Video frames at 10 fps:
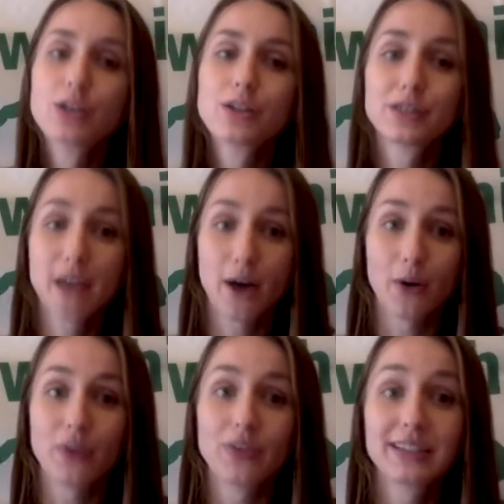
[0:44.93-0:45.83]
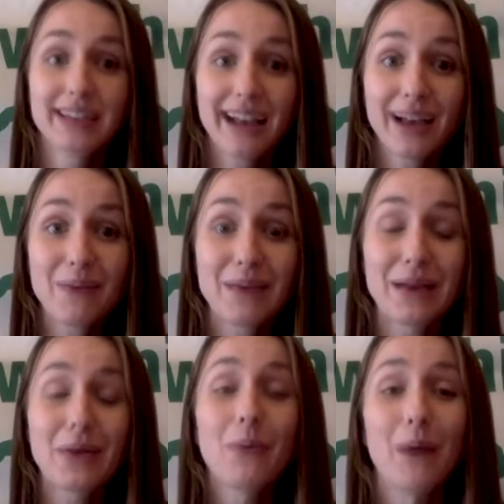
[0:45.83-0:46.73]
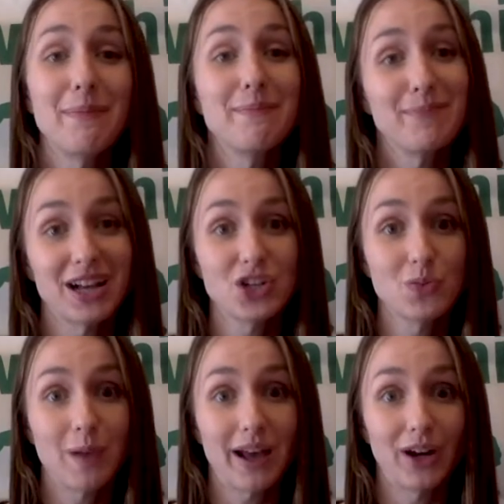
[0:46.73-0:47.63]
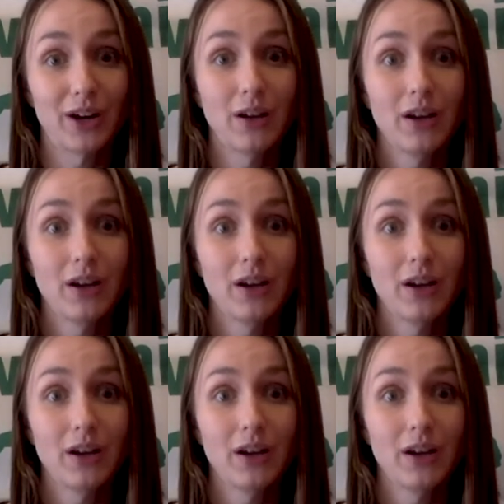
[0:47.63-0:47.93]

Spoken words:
So the second week went much better.